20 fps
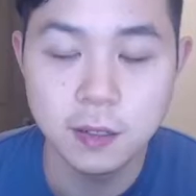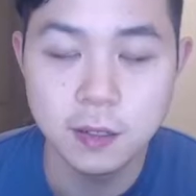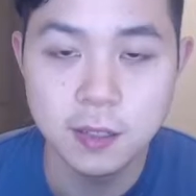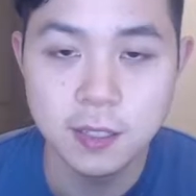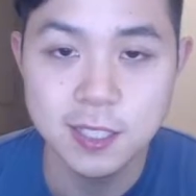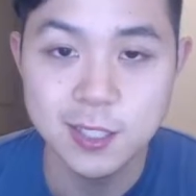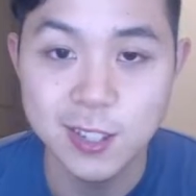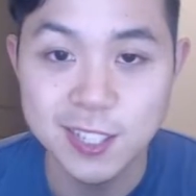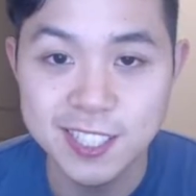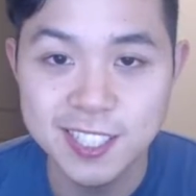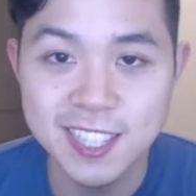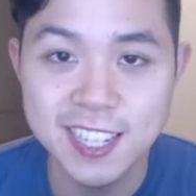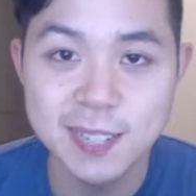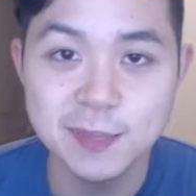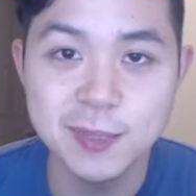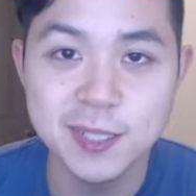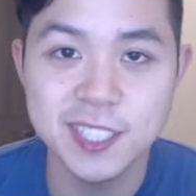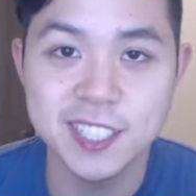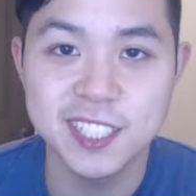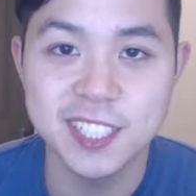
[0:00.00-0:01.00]
So as the
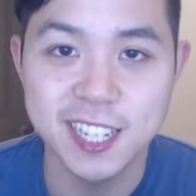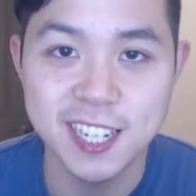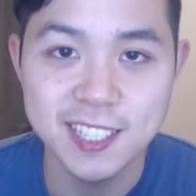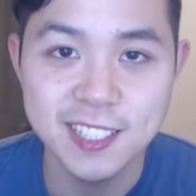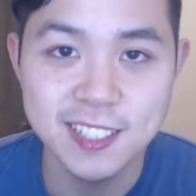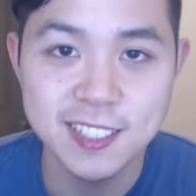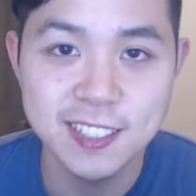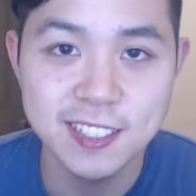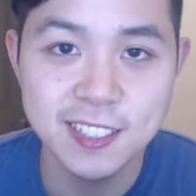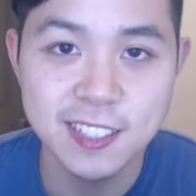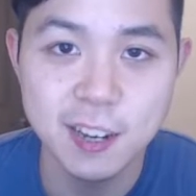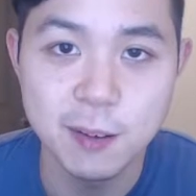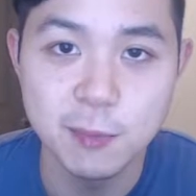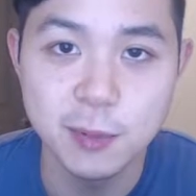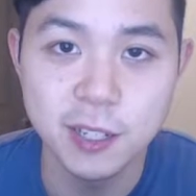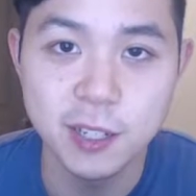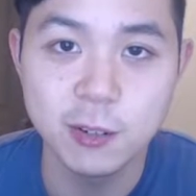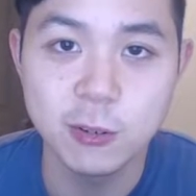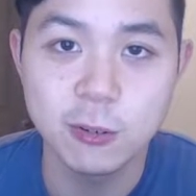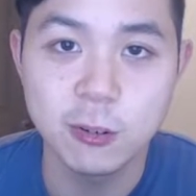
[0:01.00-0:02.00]
name suggests,
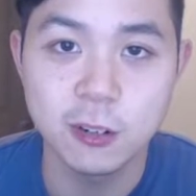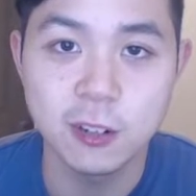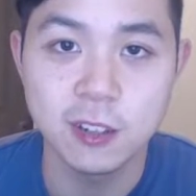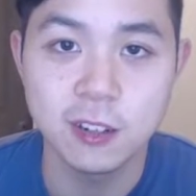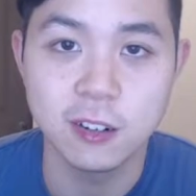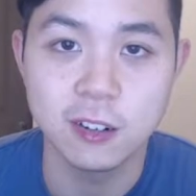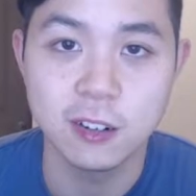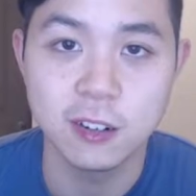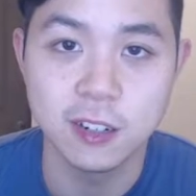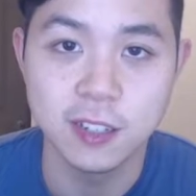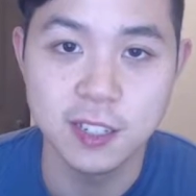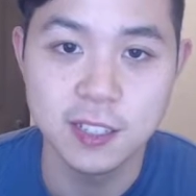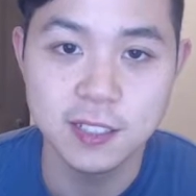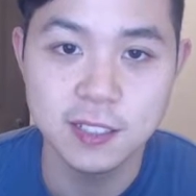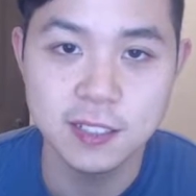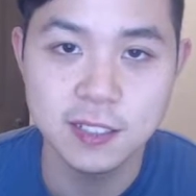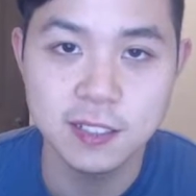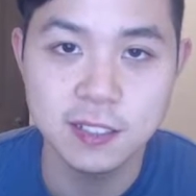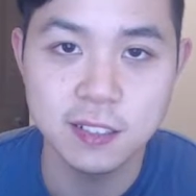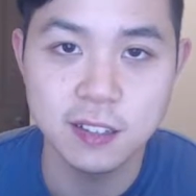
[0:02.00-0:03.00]
company quarterly
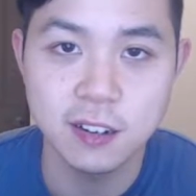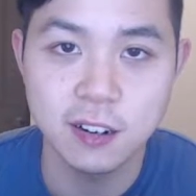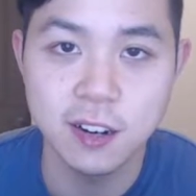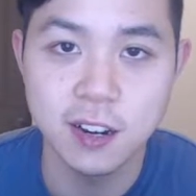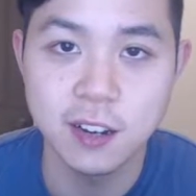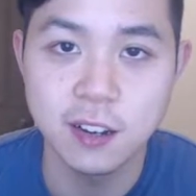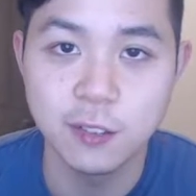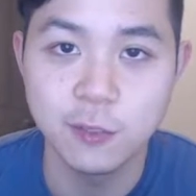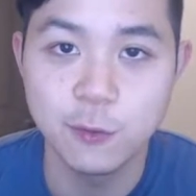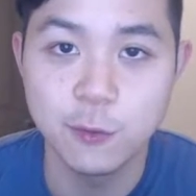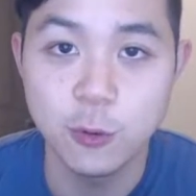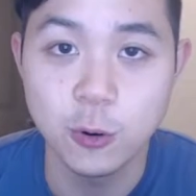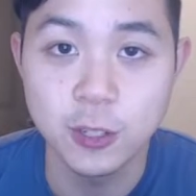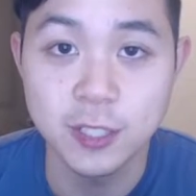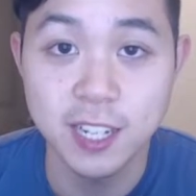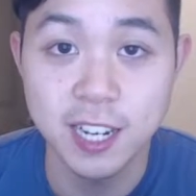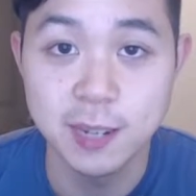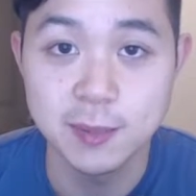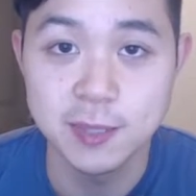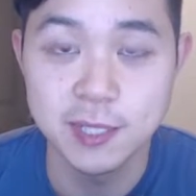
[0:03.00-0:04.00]
earnings are held 4
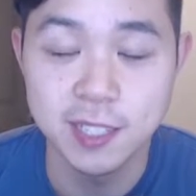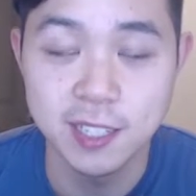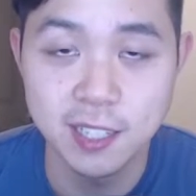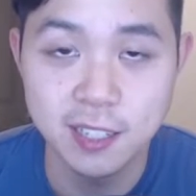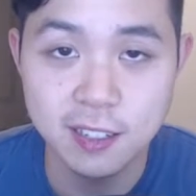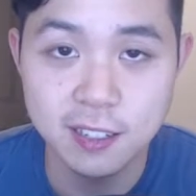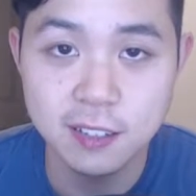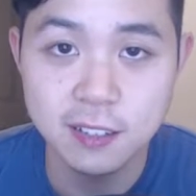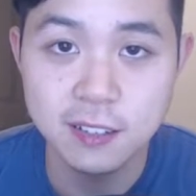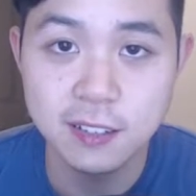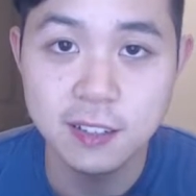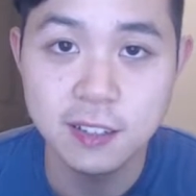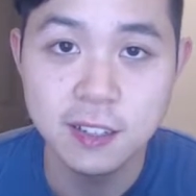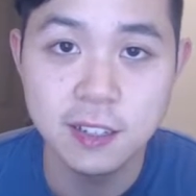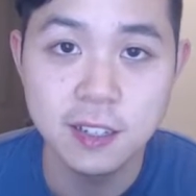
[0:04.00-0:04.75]
times a year.